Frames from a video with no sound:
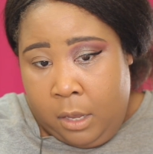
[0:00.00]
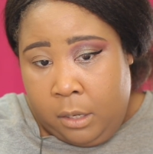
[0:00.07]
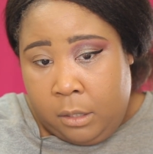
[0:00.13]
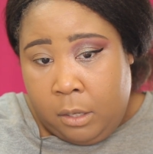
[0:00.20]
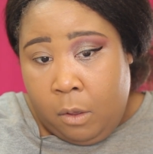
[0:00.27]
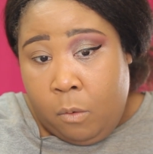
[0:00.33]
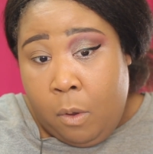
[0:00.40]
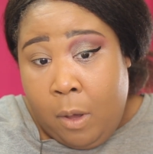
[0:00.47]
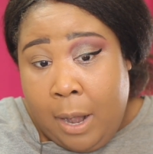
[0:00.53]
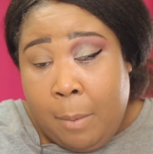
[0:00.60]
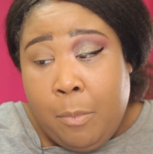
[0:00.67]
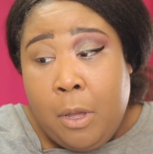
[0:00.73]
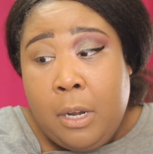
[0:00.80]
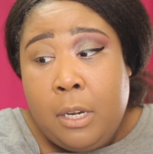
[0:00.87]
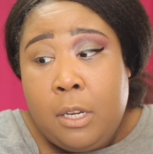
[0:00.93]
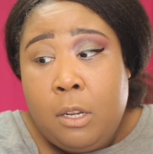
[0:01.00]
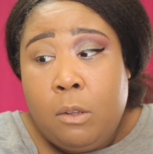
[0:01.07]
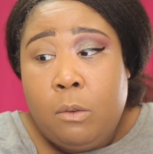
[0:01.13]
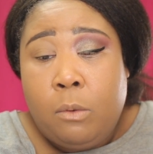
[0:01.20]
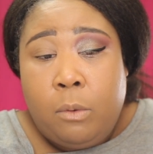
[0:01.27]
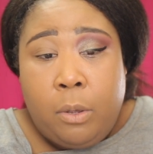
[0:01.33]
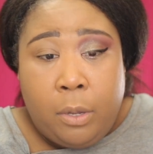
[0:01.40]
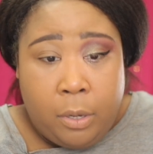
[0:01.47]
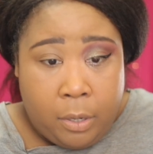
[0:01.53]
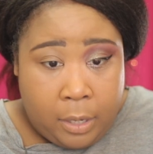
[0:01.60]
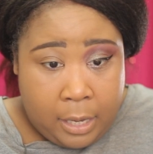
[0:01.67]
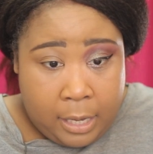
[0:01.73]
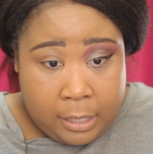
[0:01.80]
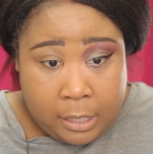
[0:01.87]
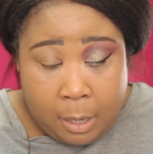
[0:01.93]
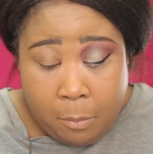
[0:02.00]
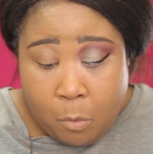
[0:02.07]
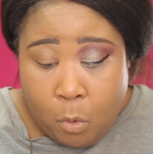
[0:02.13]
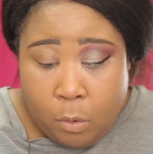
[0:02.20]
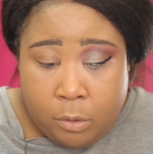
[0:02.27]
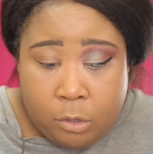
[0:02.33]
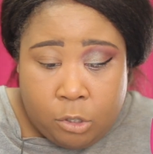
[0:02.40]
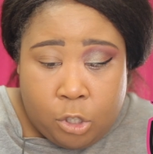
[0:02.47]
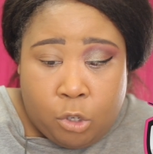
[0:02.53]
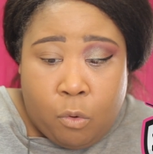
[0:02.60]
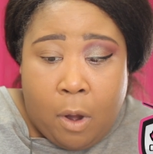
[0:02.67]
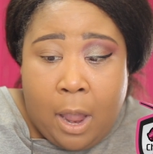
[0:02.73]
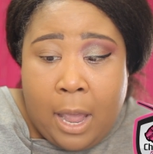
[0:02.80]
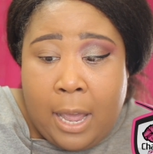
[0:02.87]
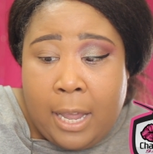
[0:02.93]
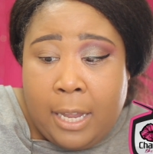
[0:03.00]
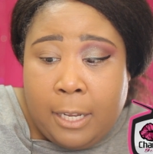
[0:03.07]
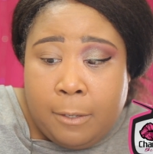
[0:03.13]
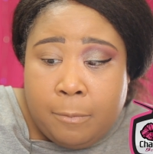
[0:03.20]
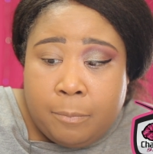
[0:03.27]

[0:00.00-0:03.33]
So what I'm gonna do is I'm going to try